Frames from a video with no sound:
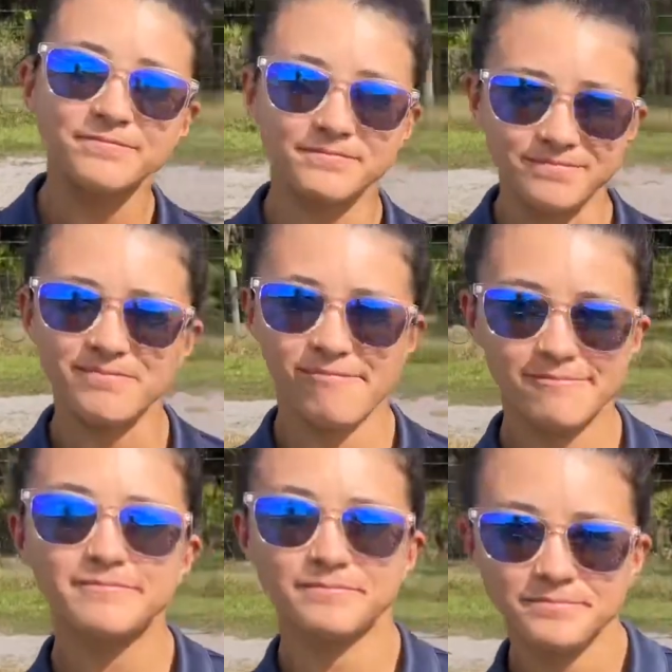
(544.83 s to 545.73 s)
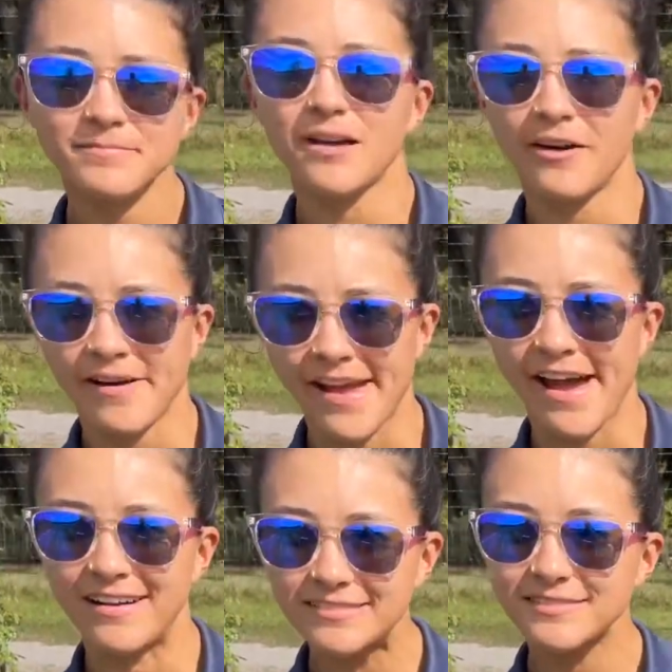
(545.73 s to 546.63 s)
Getting back to the
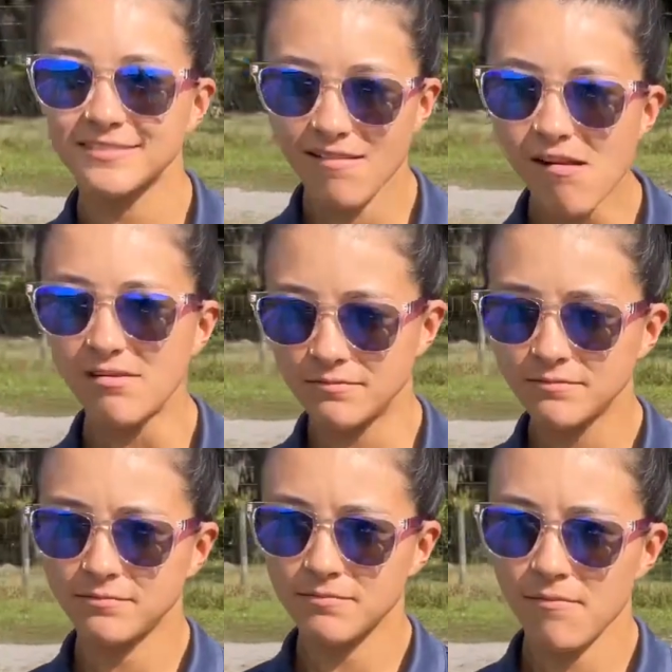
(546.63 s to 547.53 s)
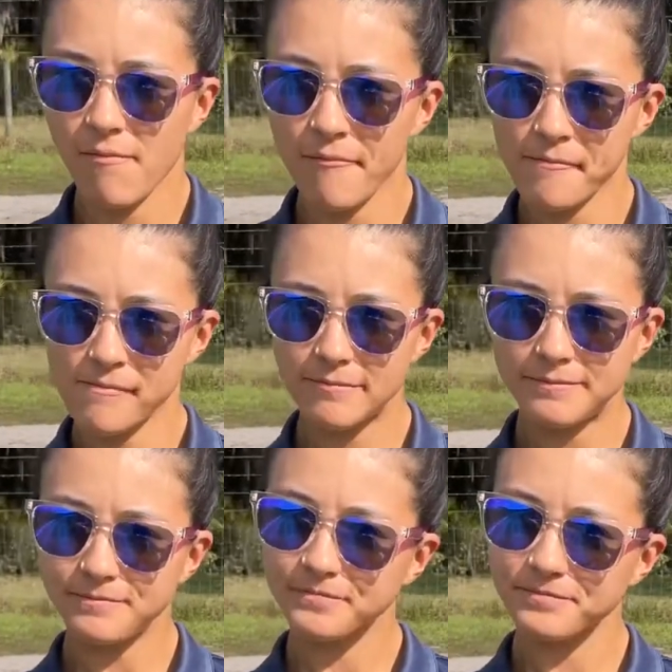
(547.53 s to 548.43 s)
educational components of
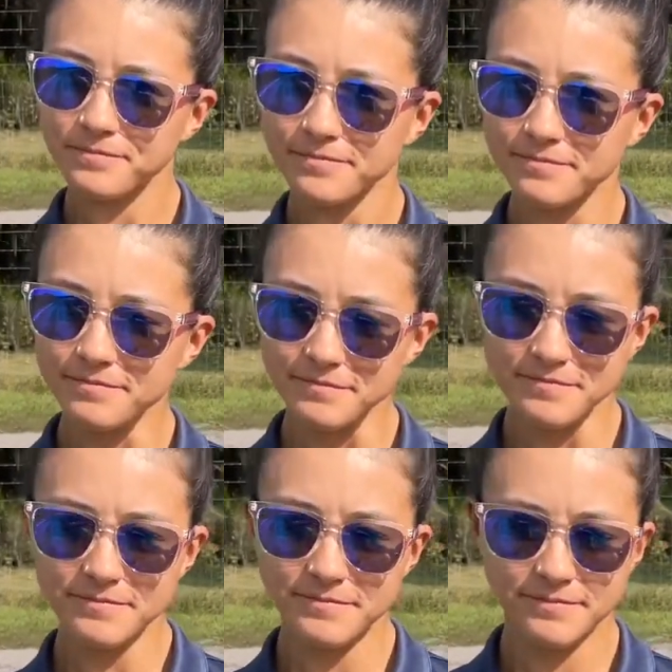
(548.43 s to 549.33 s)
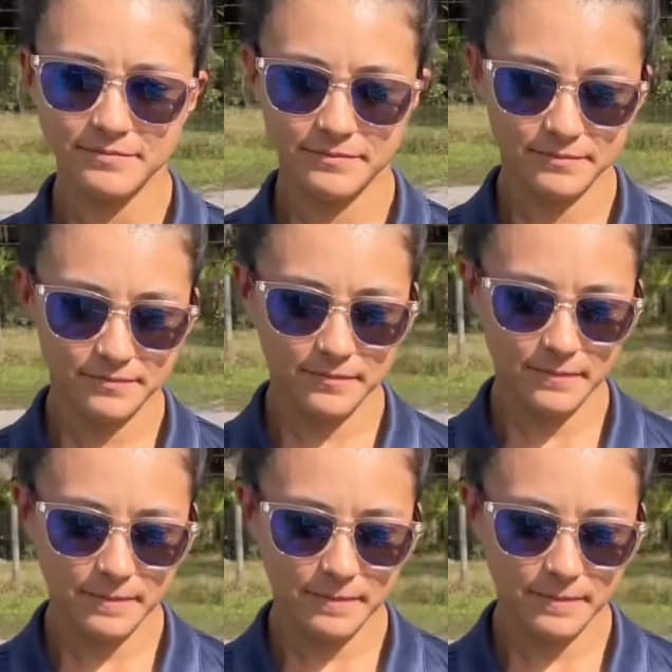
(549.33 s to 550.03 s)
organic farming,